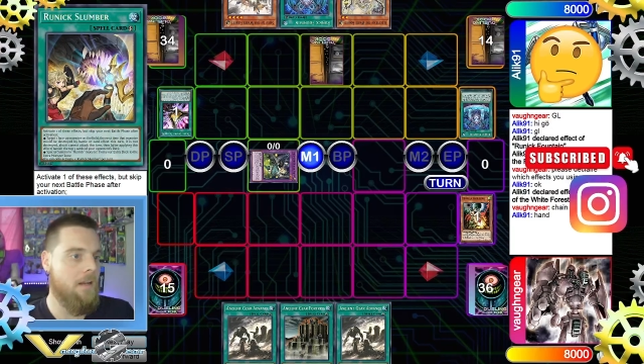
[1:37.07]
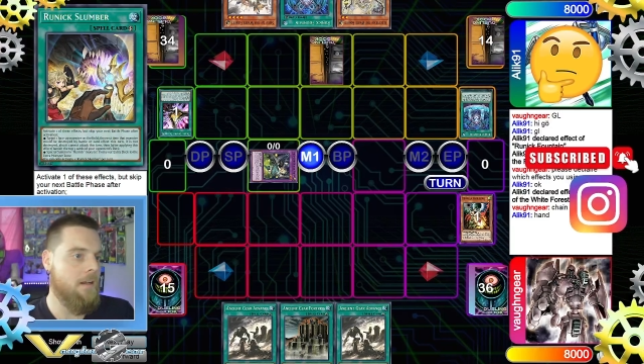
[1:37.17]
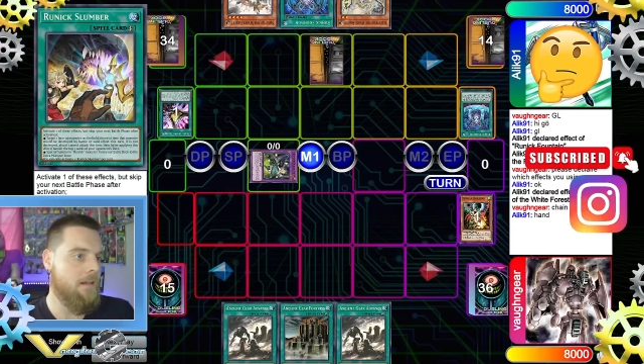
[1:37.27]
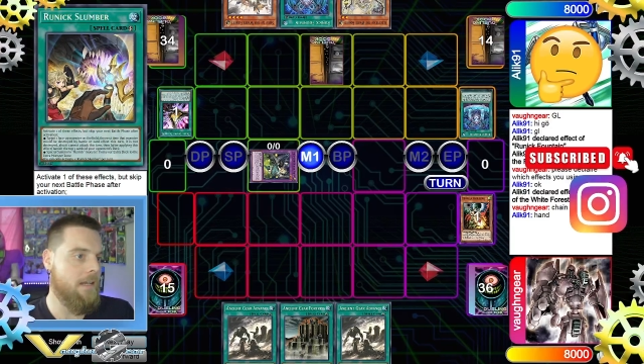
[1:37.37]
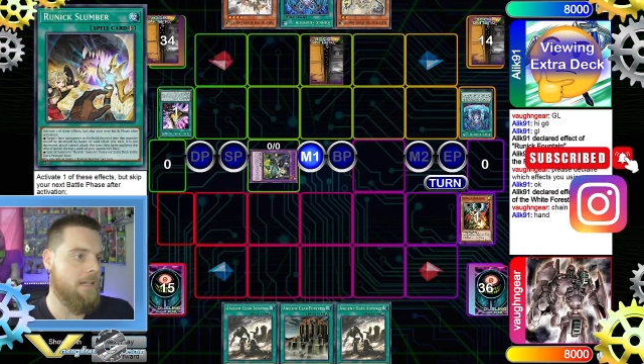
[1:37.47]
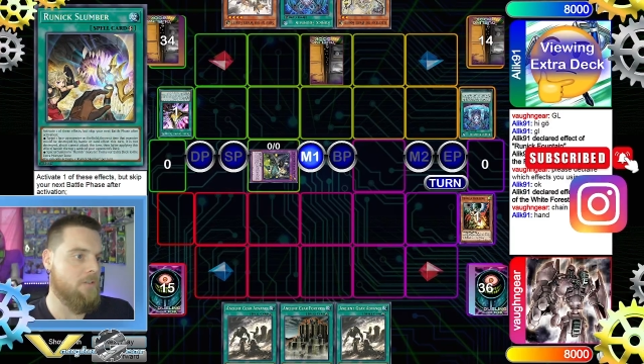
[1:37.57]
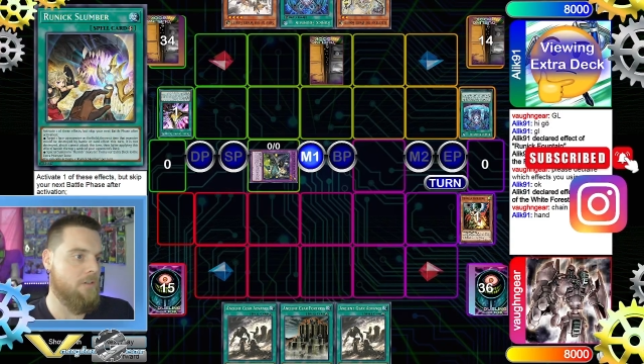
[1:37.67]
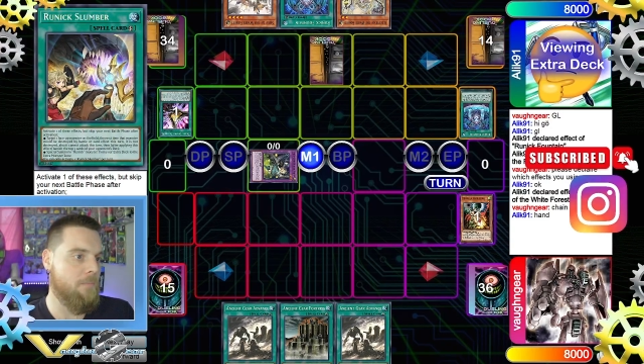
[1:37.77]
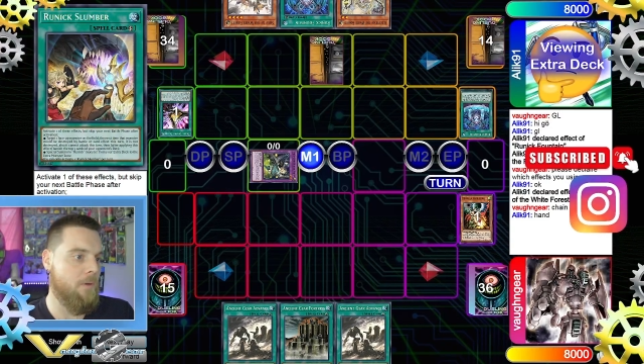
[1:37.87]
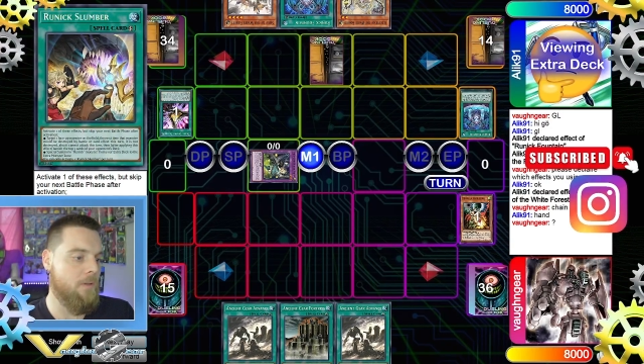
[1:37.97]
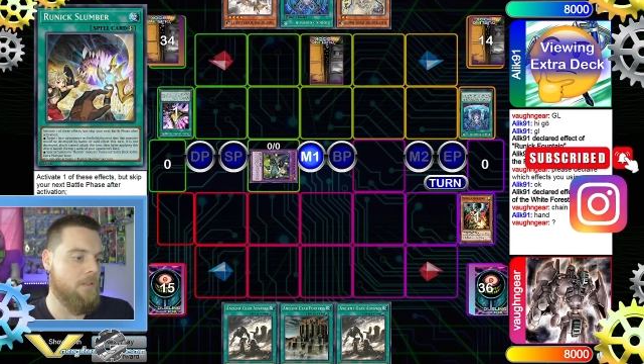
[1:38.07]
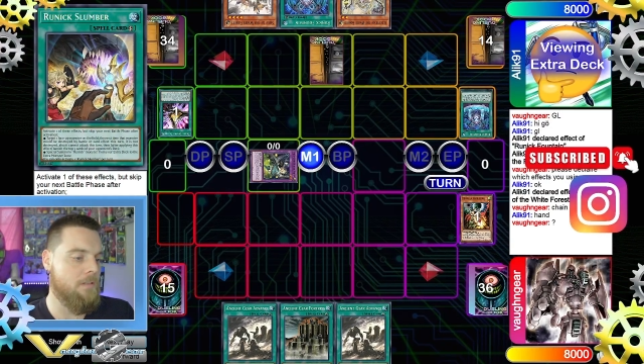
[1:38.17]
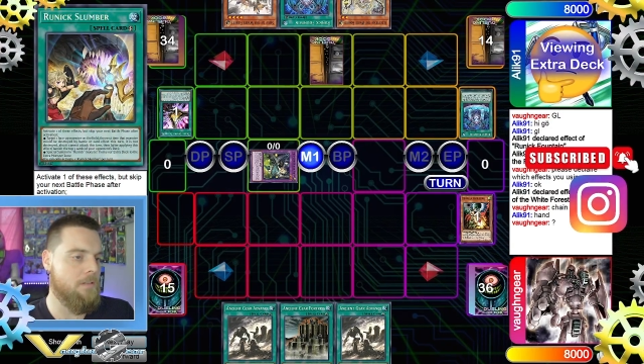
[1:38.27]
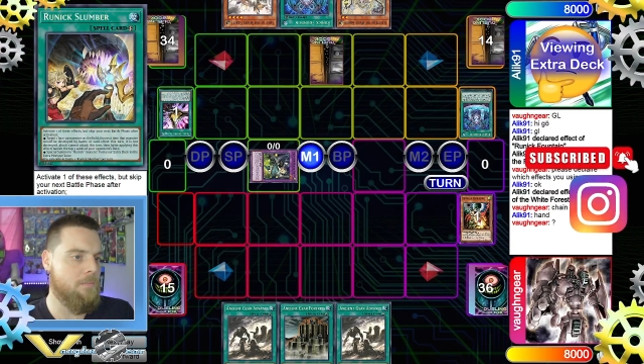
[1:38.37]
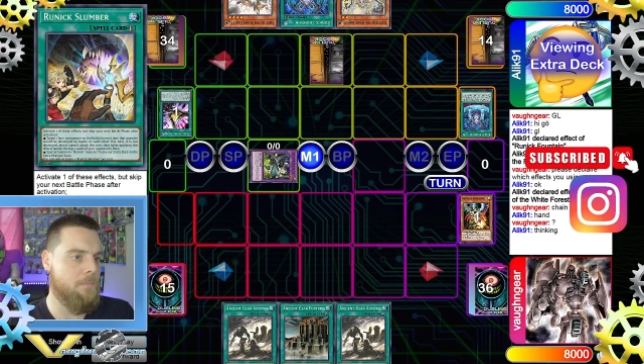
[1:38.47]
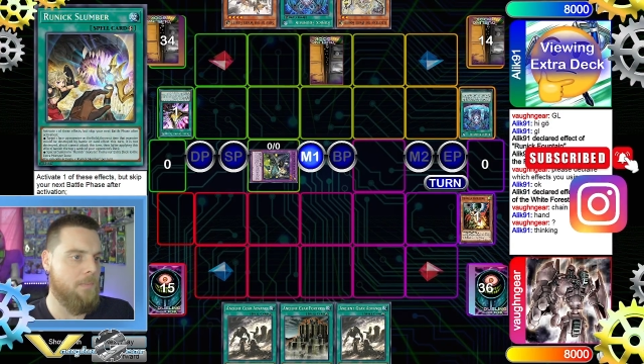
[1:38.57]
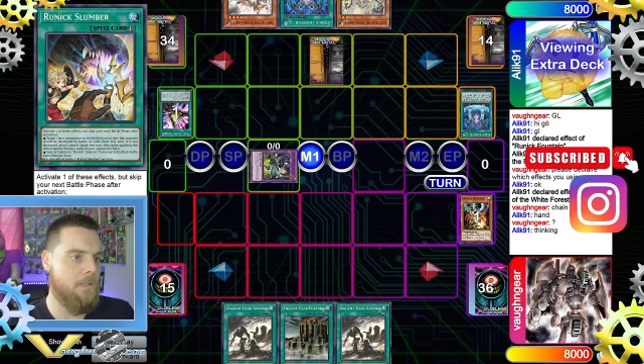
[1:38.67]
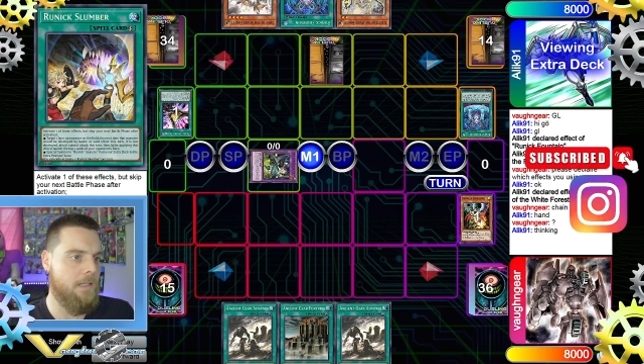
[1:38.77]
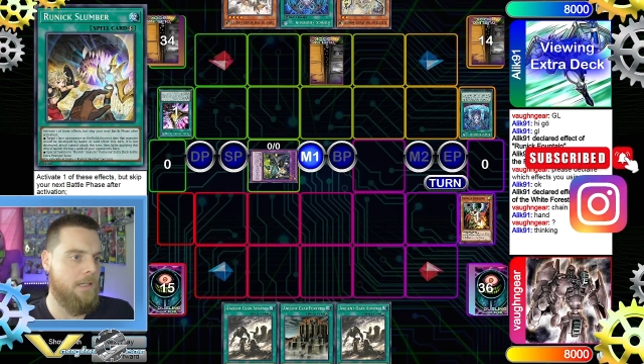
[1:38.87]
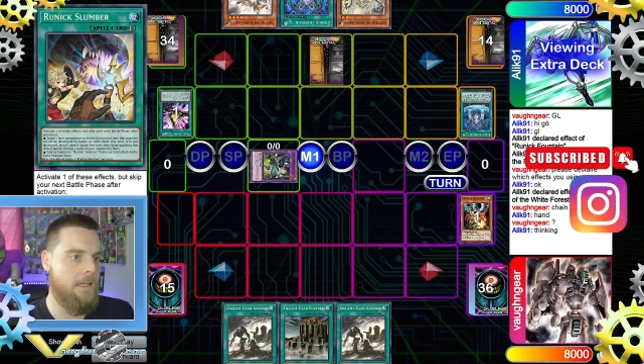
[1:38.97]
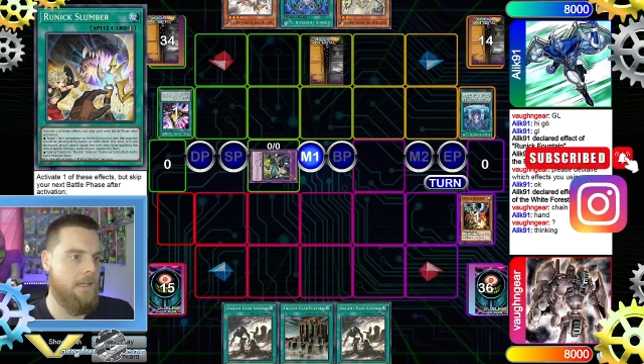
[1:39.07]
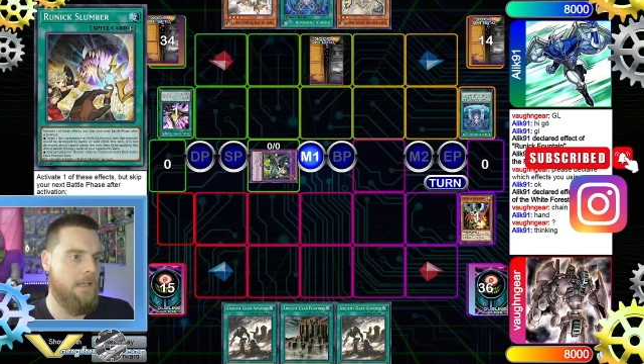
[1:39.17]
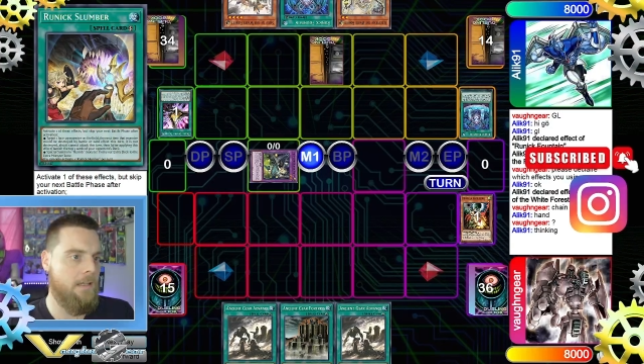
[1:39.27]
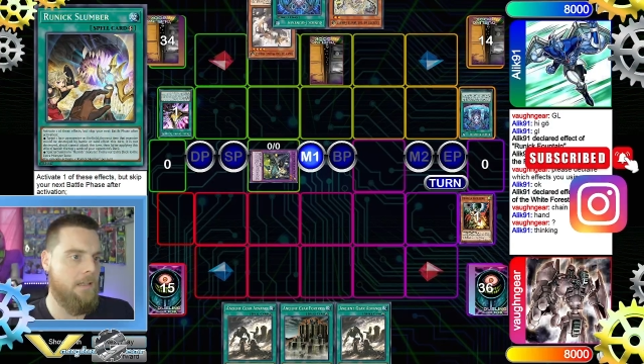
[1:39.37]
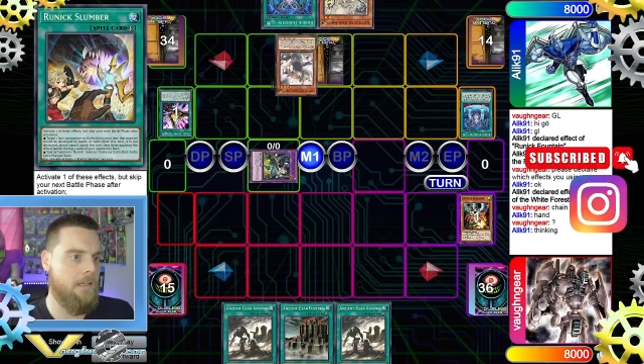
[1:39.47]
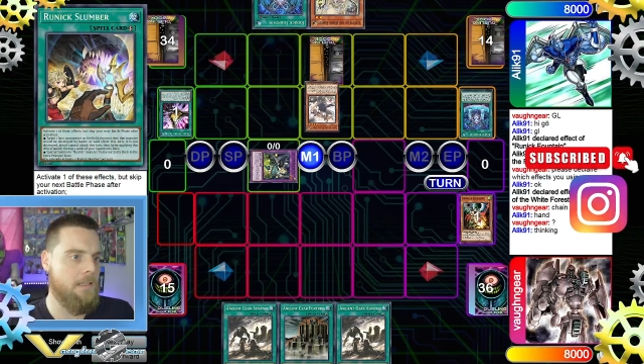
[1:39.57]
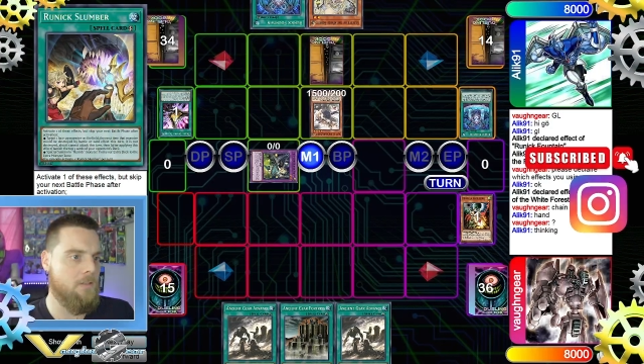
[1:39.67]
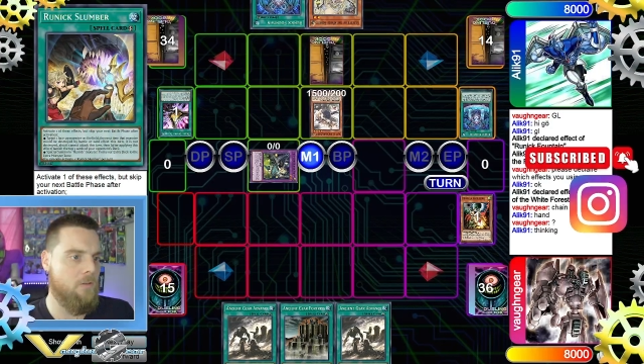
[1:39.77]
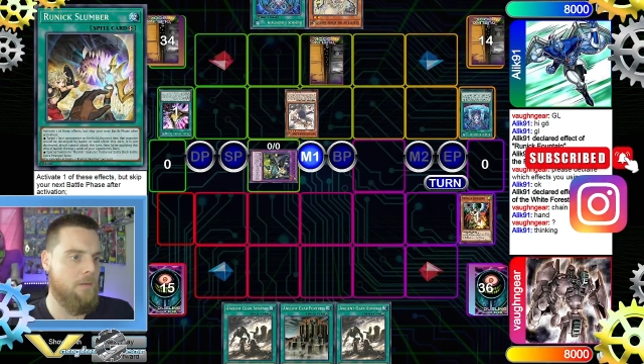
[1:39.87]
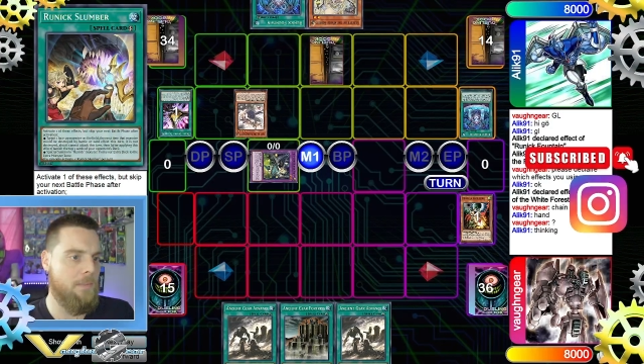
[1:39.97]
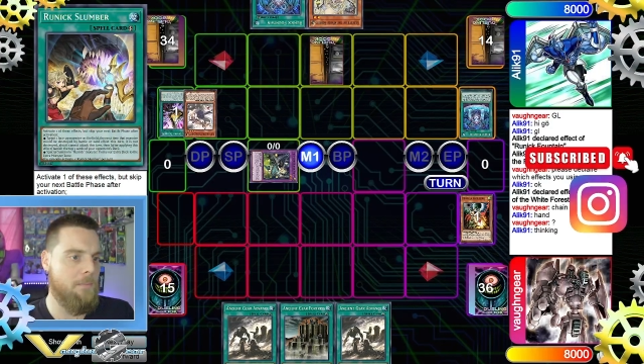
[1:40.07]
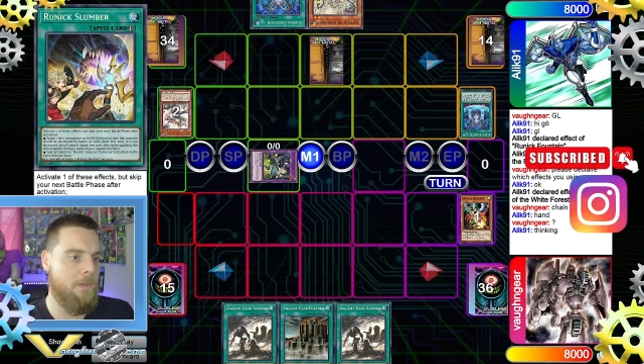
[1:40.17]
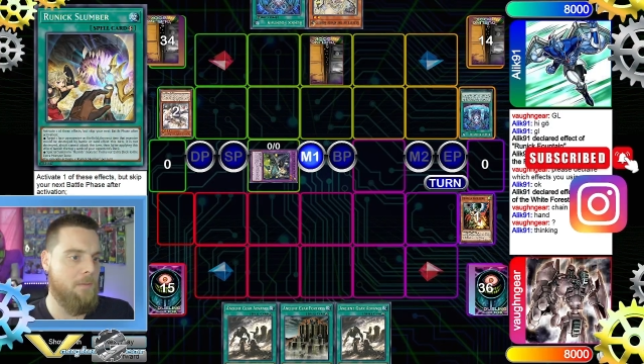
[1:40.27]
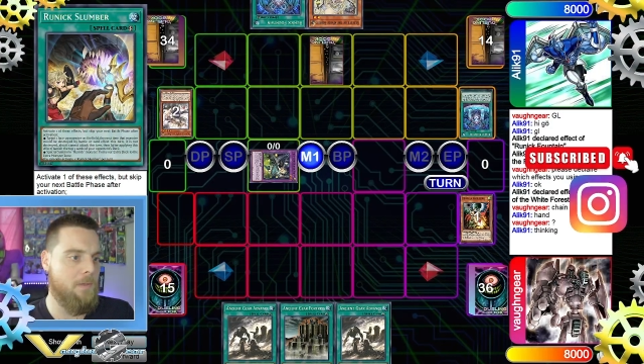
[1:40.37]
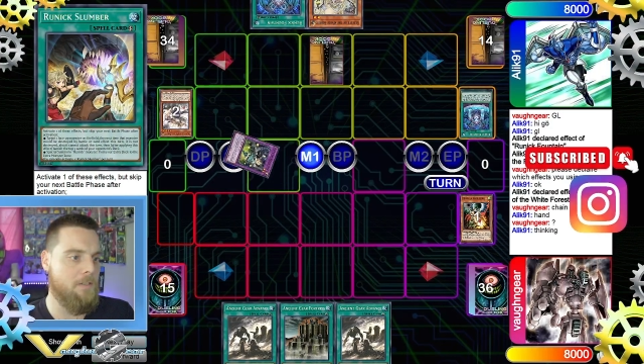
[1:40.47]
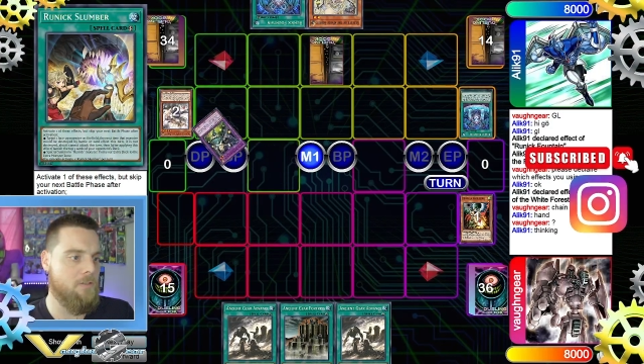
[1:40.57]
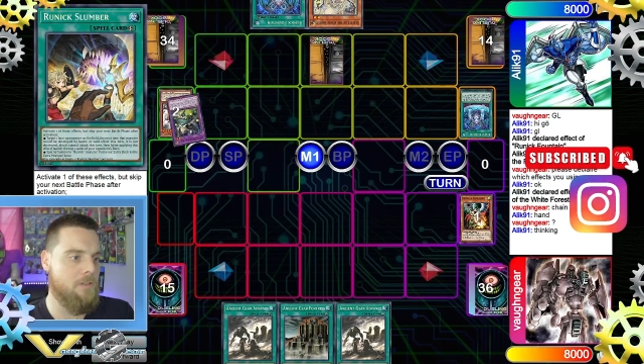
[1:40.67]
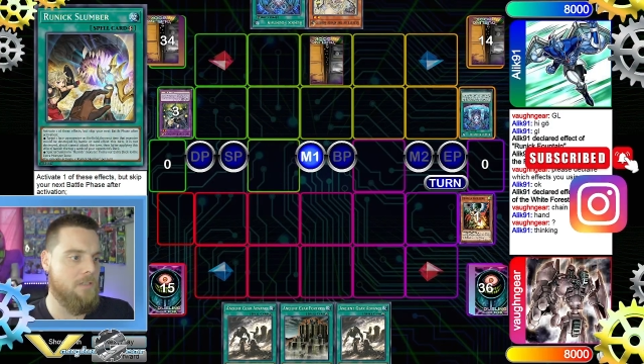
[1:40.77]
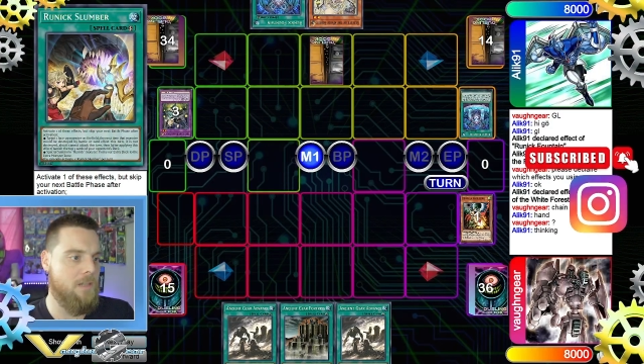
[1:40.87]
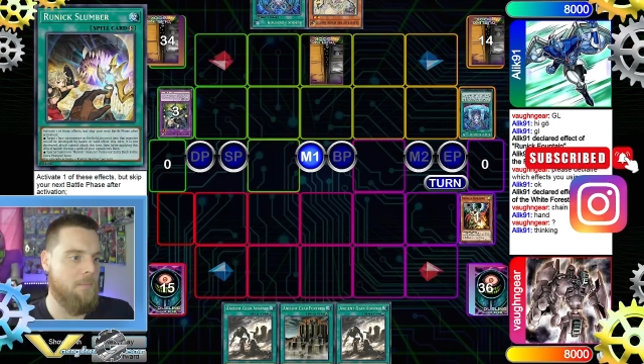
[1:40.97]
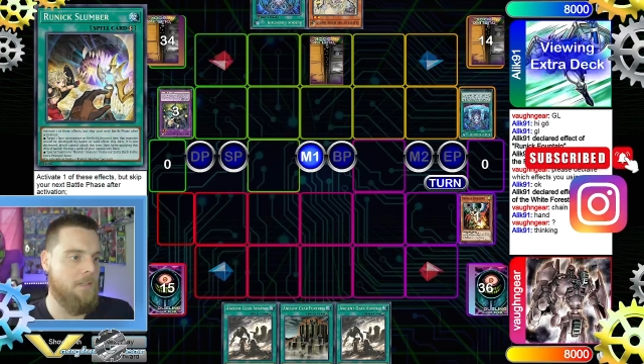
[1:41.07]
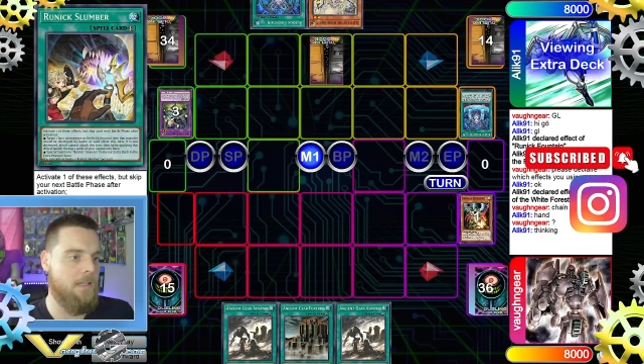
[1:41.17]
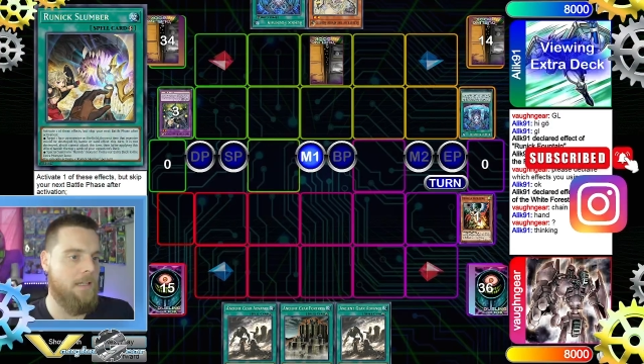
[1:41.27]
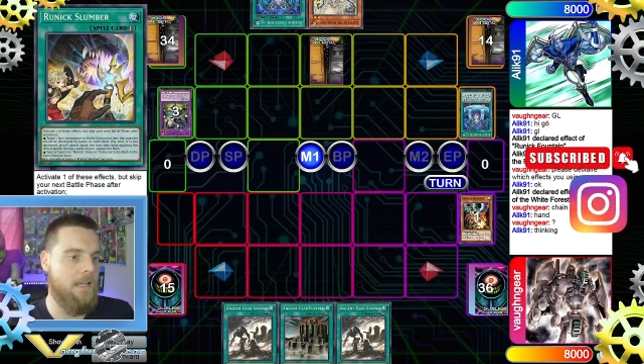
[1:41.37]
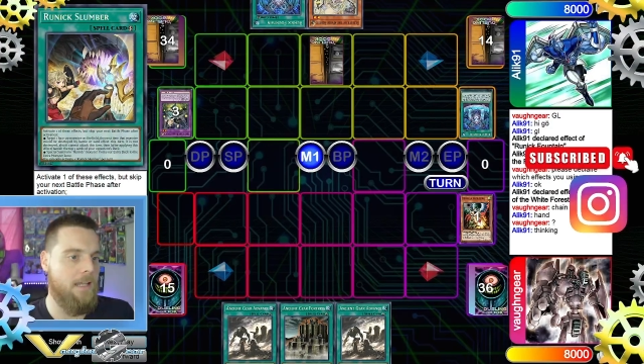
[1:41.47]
Next, our opponent's play is going to be pretty much just summoning,